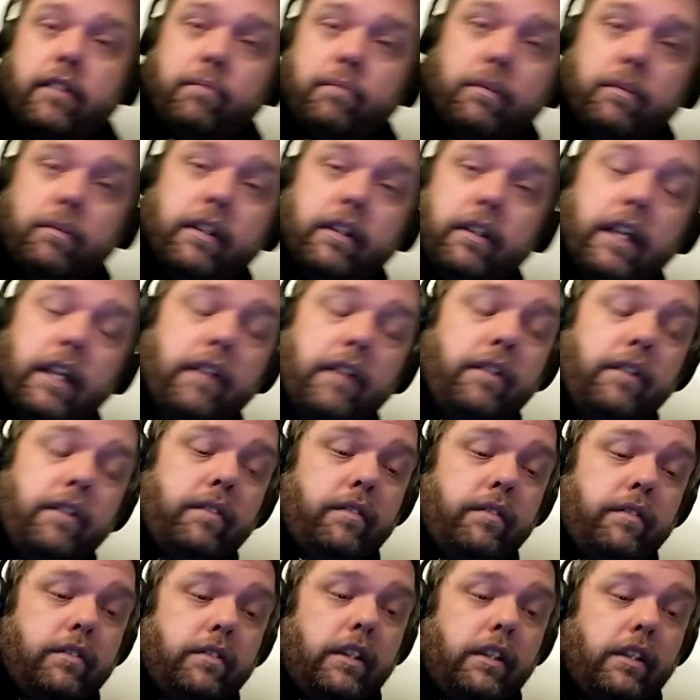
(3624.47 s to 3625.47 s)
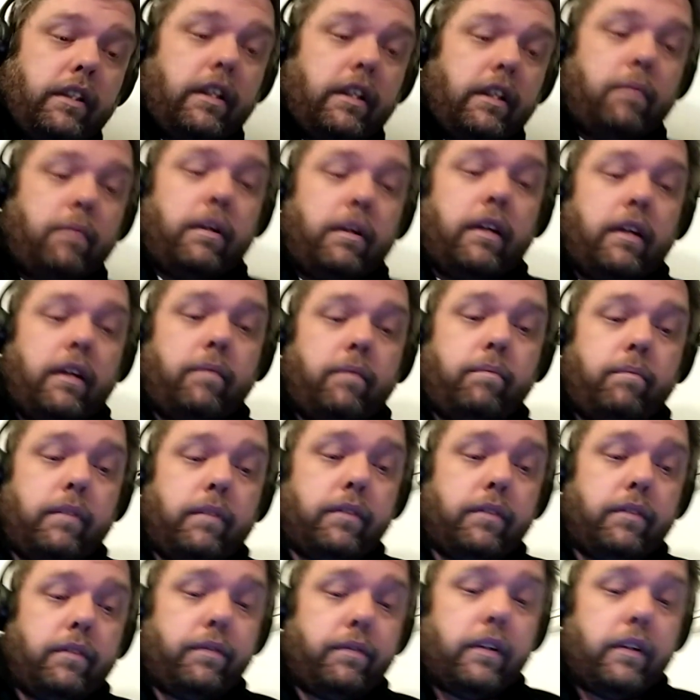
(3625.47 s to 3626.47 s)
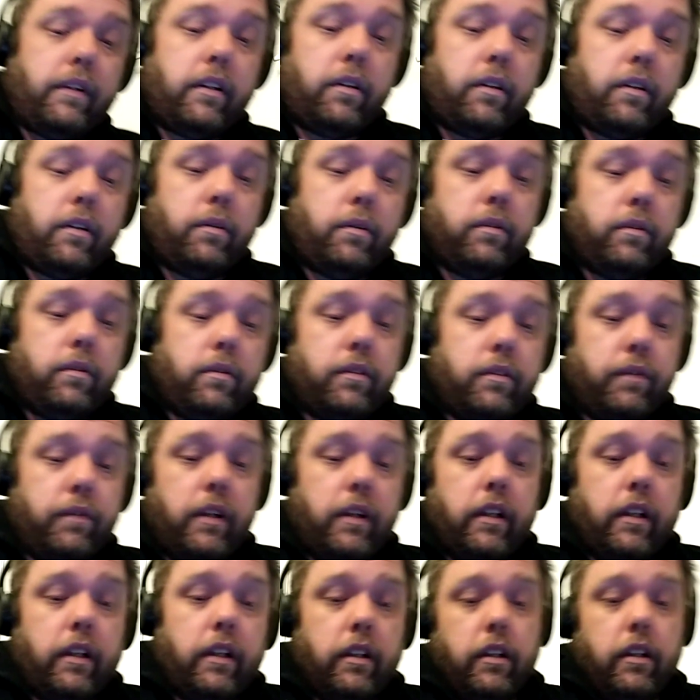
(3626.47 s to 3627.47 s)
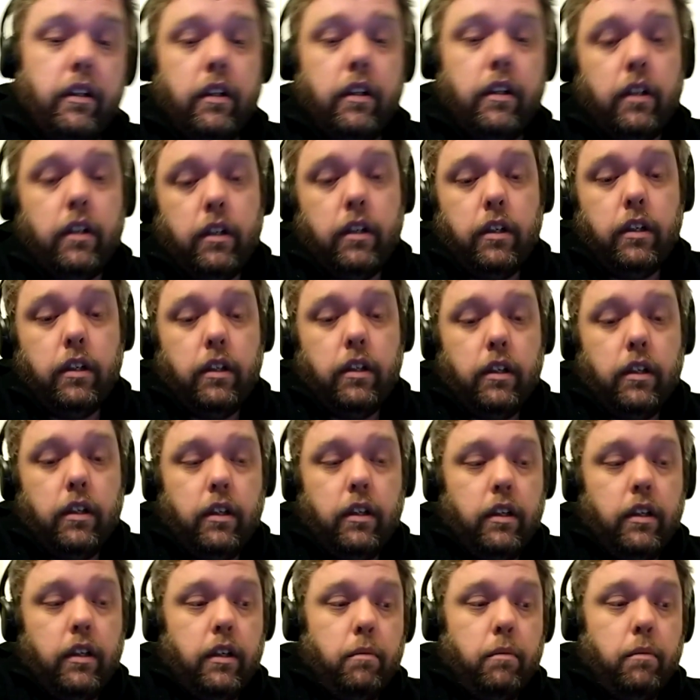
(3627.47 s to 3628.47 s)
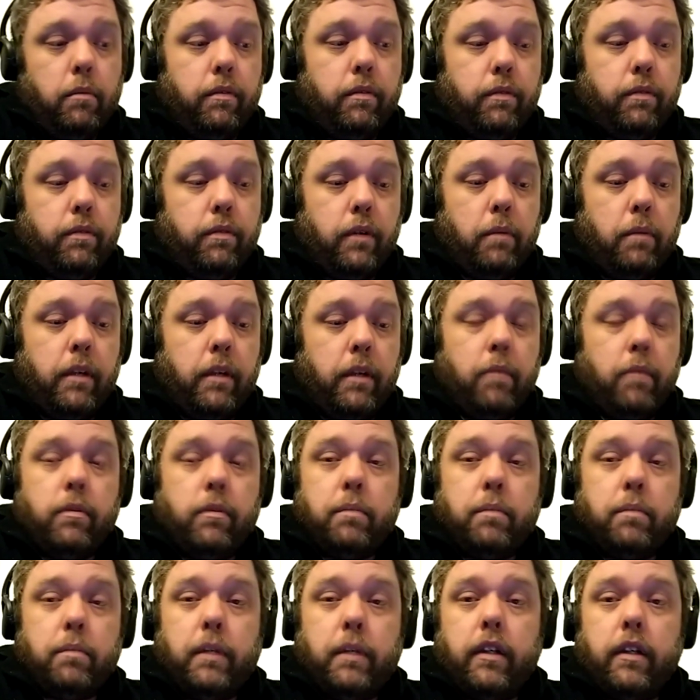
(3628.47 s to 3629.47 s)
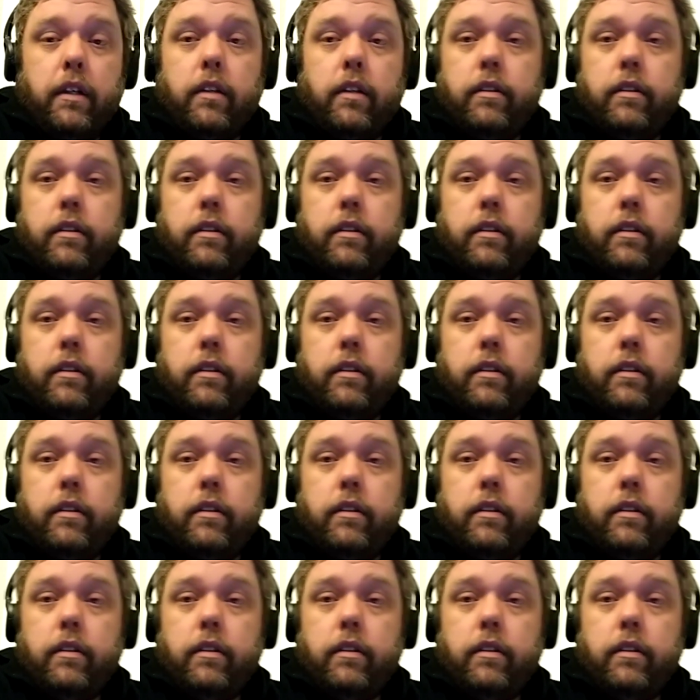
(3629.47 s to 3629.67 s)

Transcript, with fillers: But yeah, dude, seen Eminem It's fucking cool as fuck. Before Eminem was big.